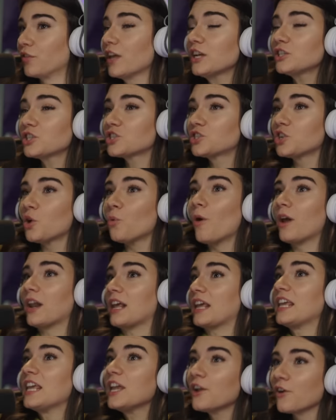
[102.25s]
They just don't want to
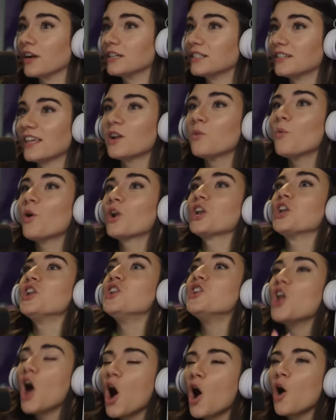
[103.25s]
hear it. They don't want to
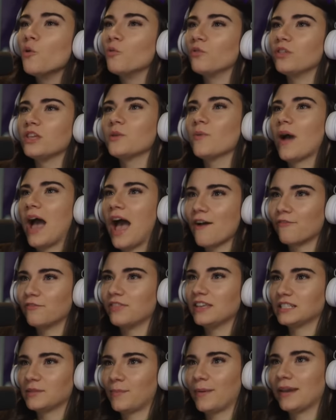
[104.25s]
know that you have
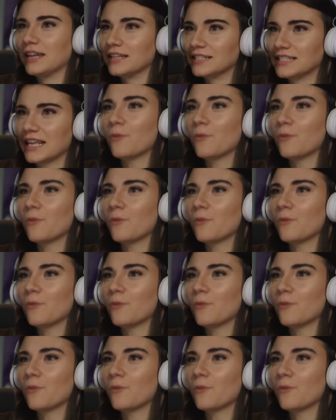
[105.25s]
these opinions.